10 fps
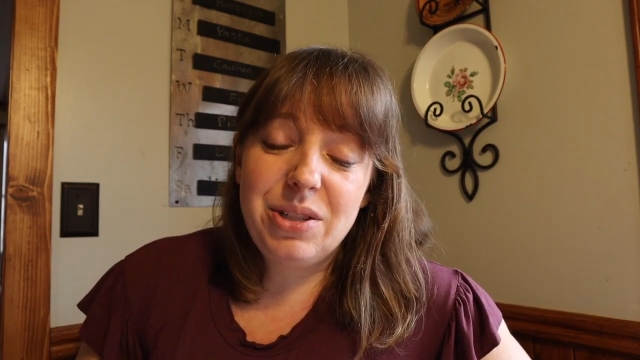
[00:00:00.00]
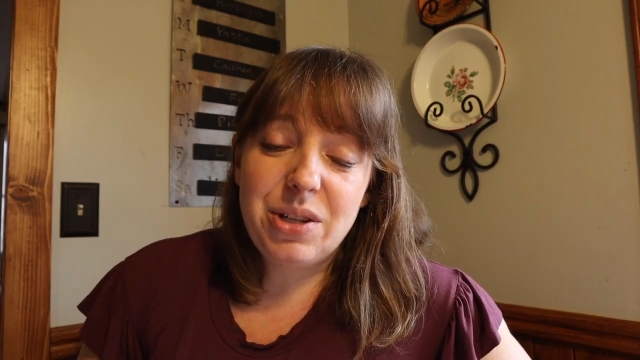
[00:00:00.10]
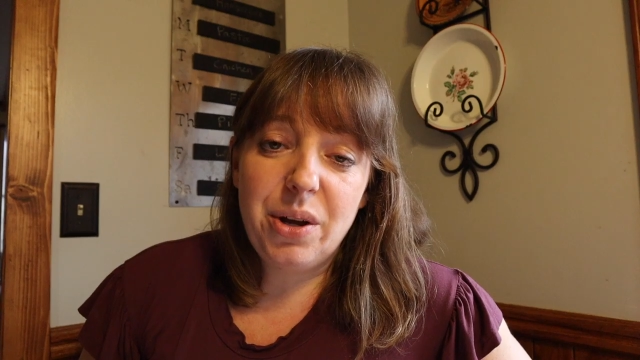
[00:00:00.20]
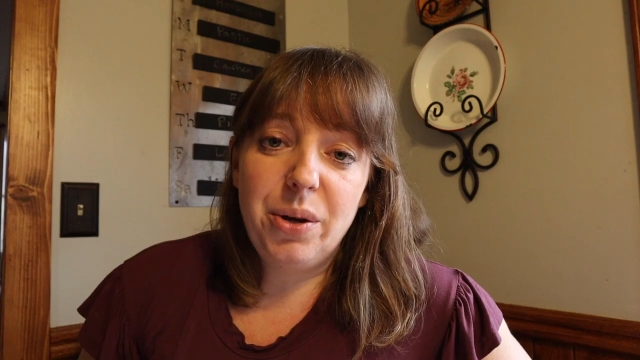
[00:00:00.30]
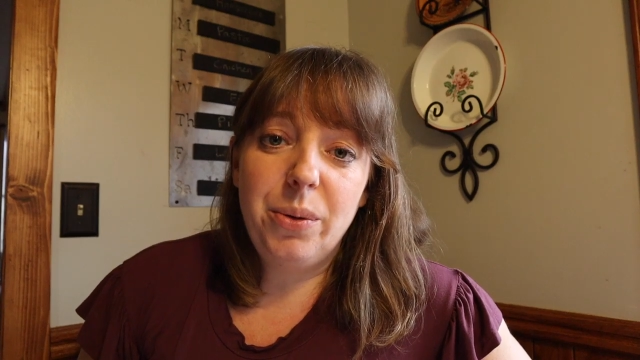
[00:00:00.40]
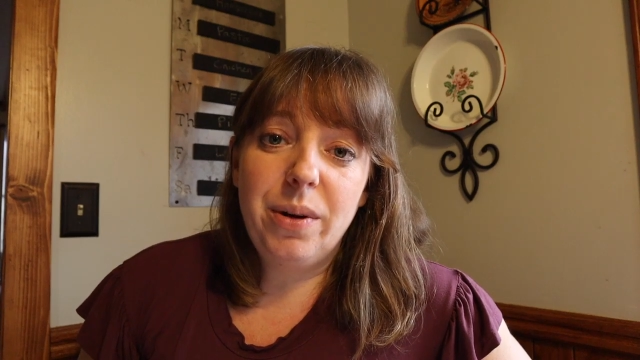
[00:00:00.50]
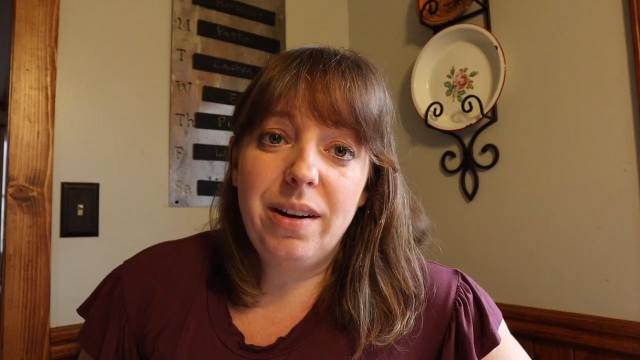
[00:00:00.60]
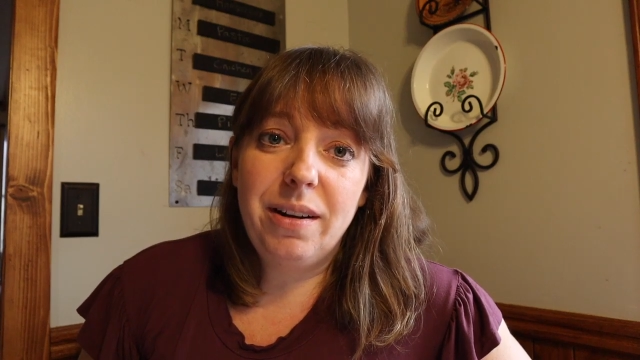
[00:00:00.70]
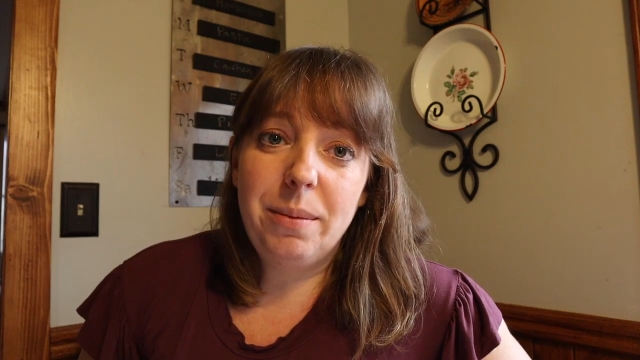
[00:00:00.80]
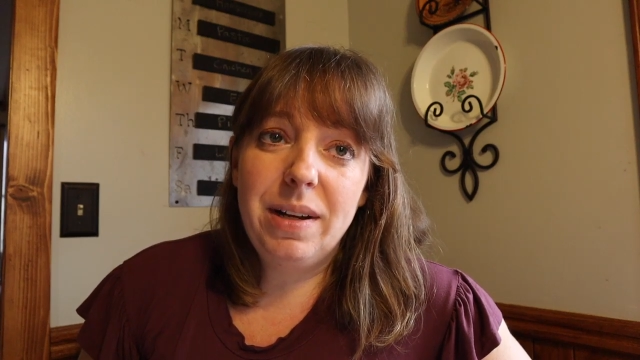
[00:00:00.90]
So
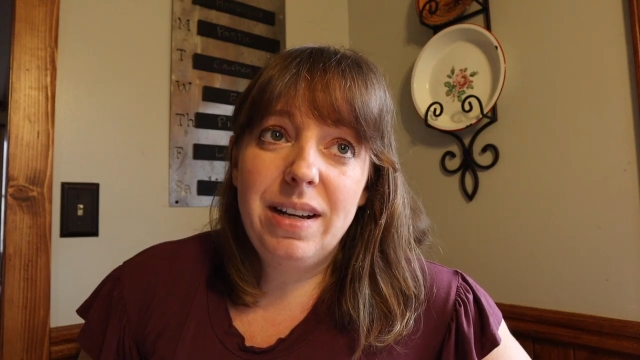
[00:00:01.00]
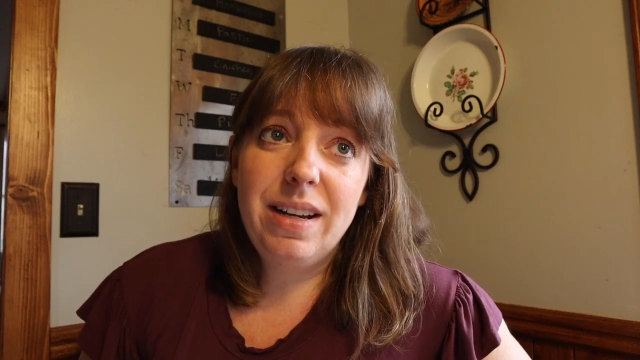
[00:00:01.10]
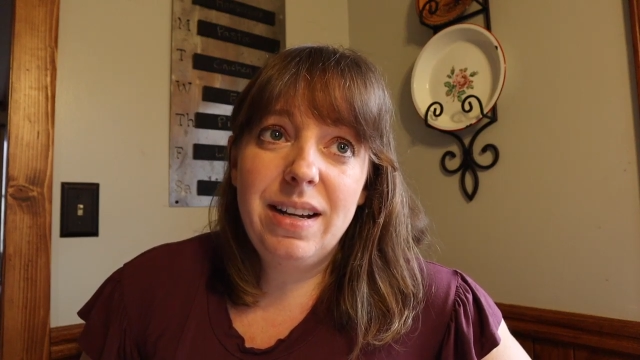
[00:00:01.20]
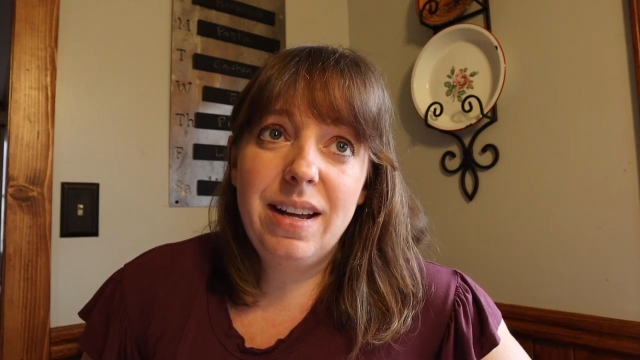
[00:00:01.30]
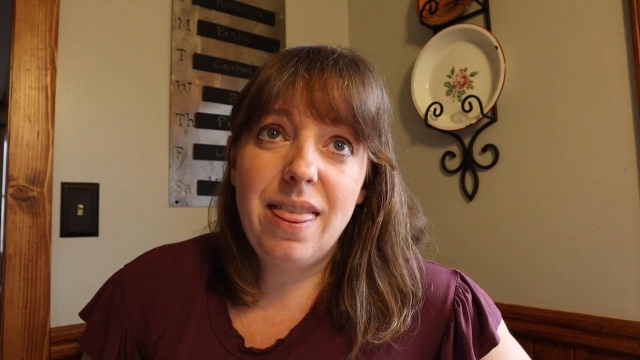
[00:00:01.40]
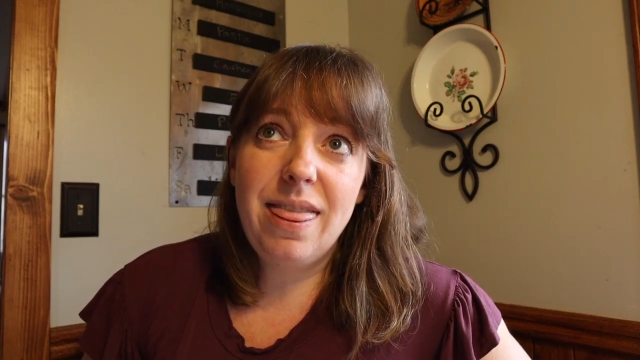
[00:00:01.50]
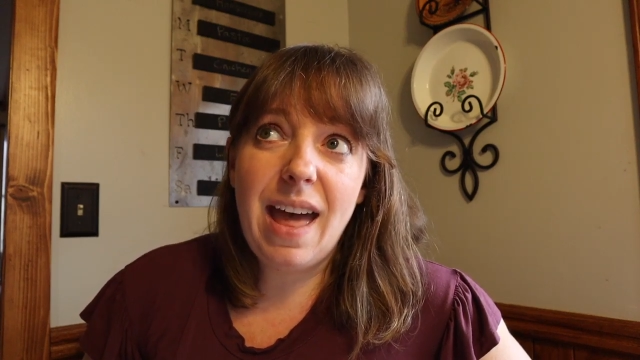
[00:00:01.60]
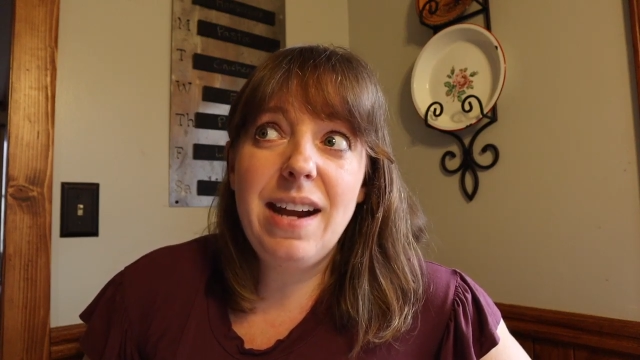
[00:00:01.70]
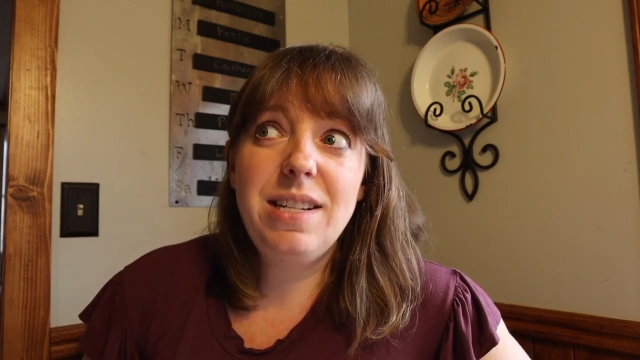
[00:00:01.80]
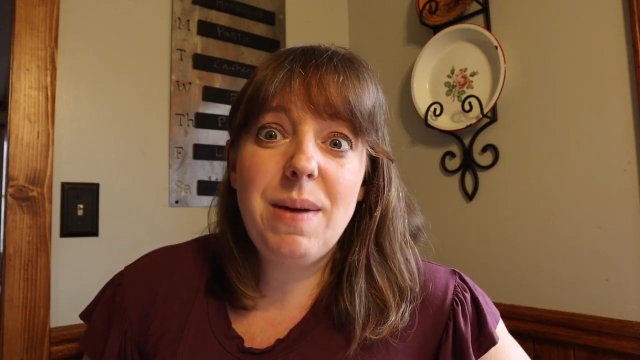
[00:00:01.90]
um,
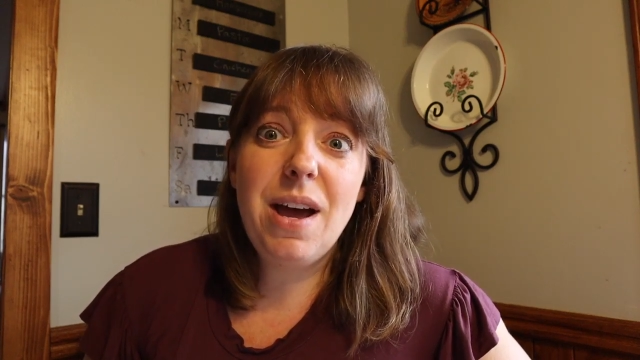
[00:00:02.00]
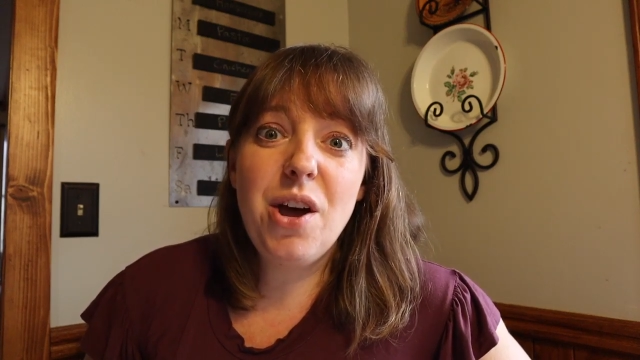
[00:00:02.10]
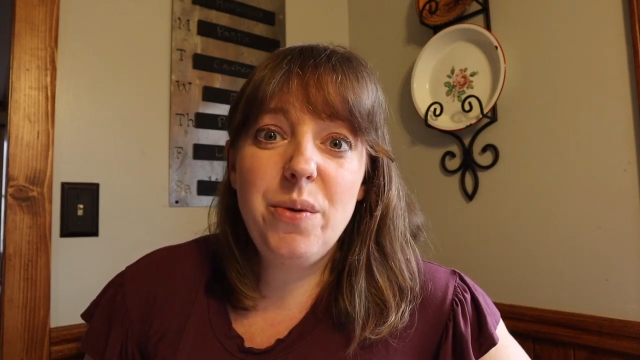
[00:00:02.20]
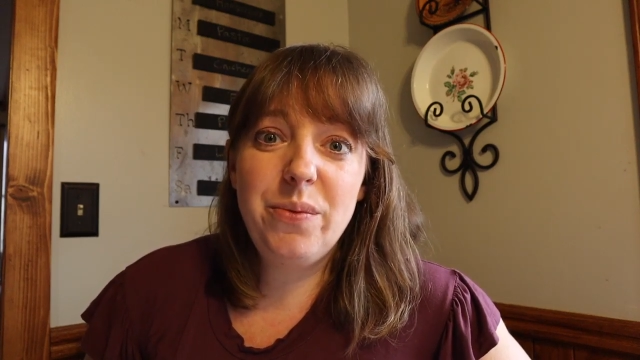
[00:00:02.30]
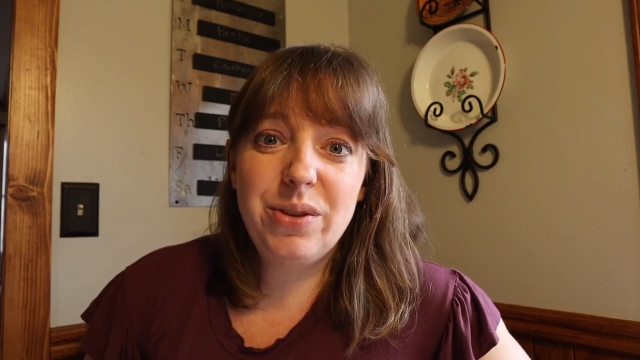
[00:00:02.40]
that is my hope